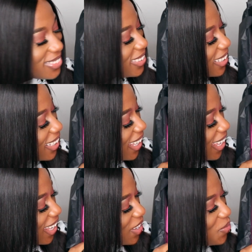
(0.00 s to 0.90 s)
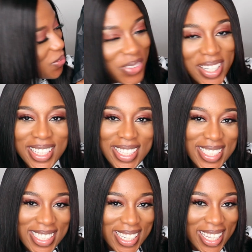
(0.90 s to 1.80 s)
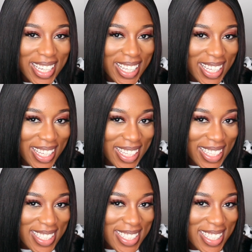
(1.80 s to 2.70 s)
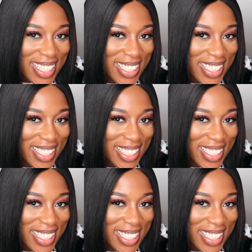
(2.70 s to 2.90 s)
Look at how pretty she is.